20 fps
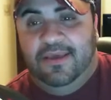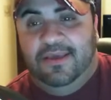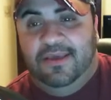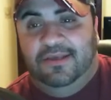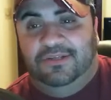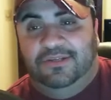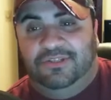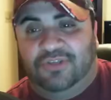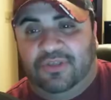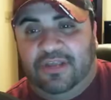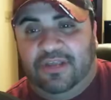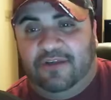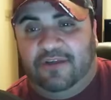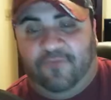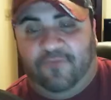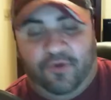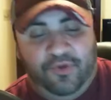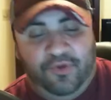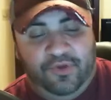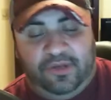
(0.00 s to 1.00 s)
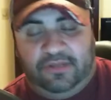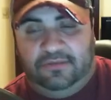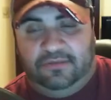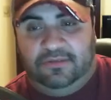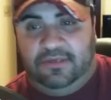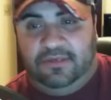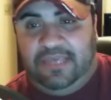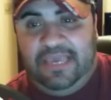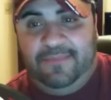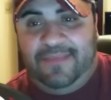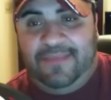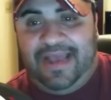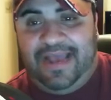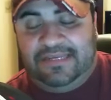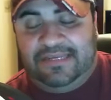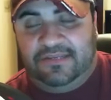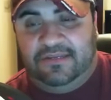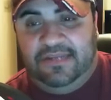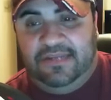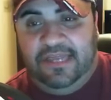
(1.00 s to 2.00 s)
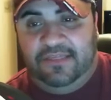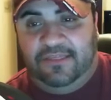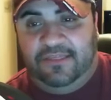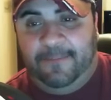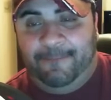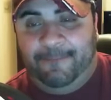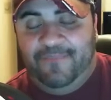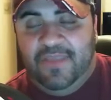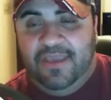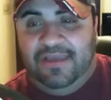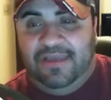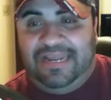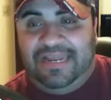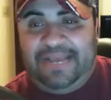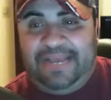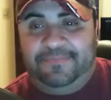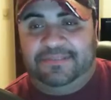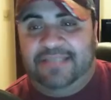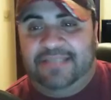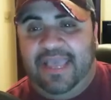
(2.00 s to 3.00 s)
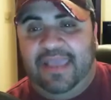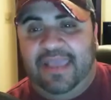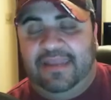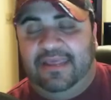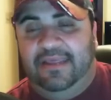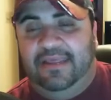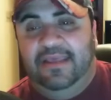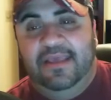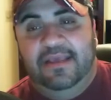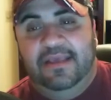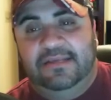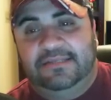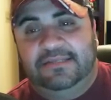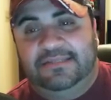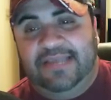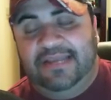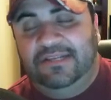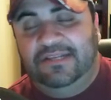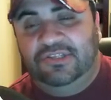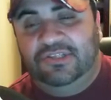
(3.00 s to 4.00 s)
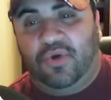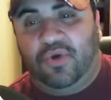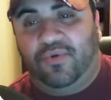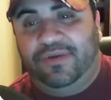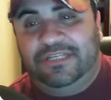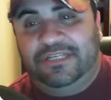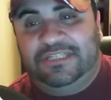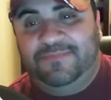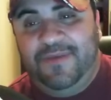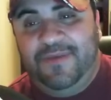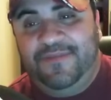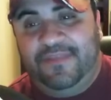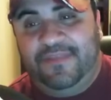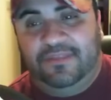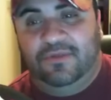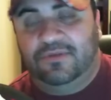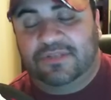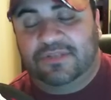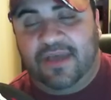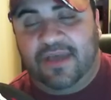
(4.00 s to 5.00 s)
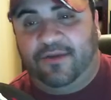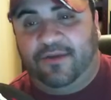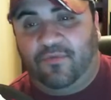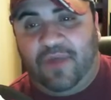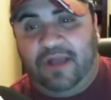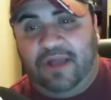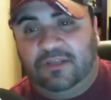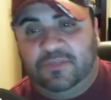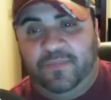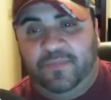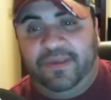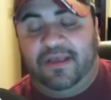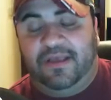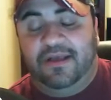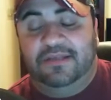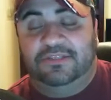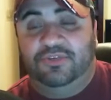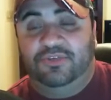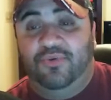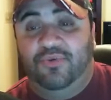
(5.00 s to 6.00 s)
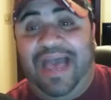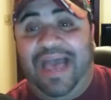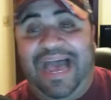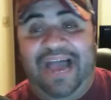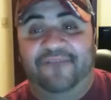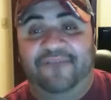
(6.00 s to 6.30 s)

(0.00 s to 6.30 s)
So therefore, you can keep guys underneath. And I kept saying it. Send Torrey Smith on those kind of routes, because you have